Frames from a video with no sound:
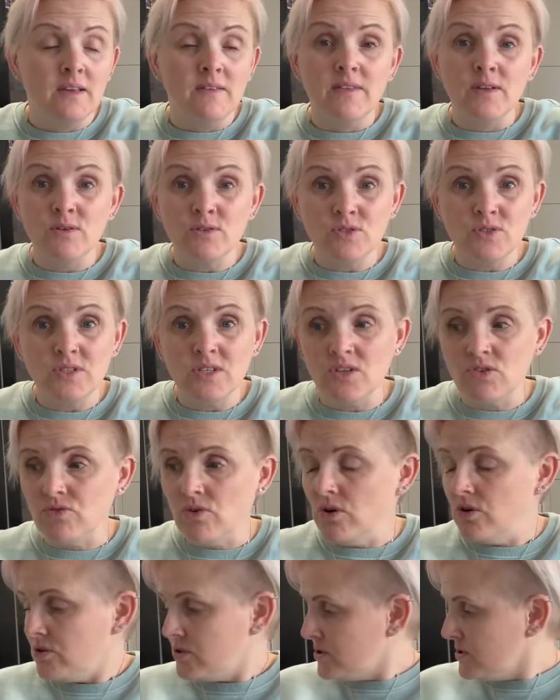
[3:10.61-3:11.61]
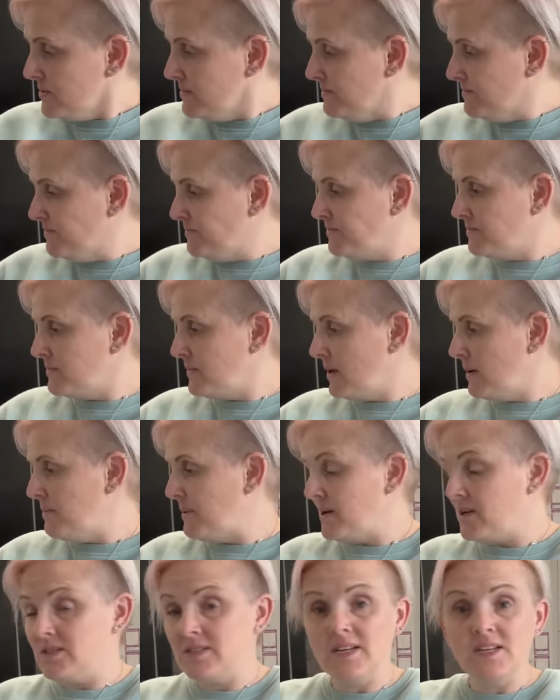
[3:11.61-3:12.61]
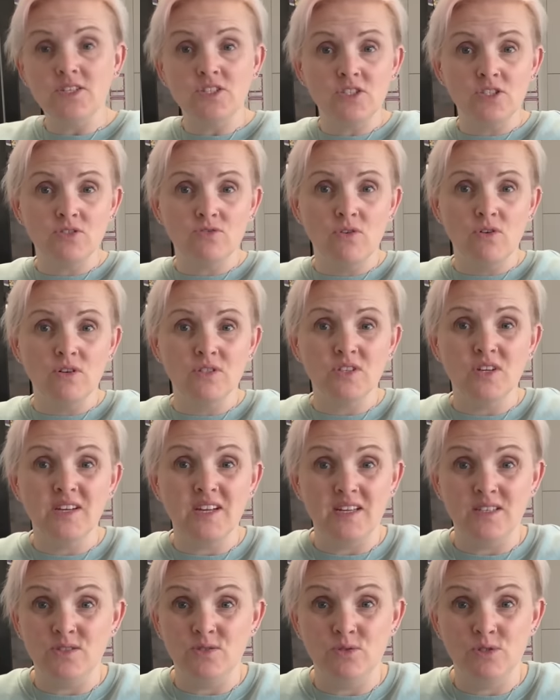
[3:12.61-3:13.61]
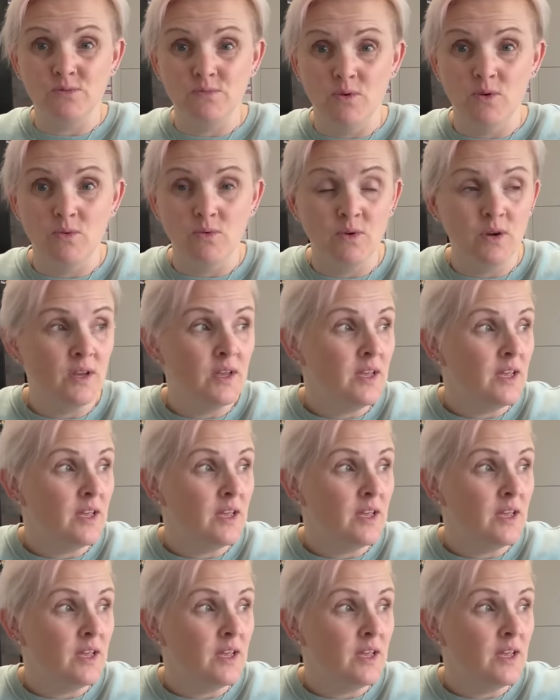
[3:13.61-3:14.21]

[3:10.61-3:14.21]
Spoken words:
They also need Crocs because last year's Crocs are getting too small.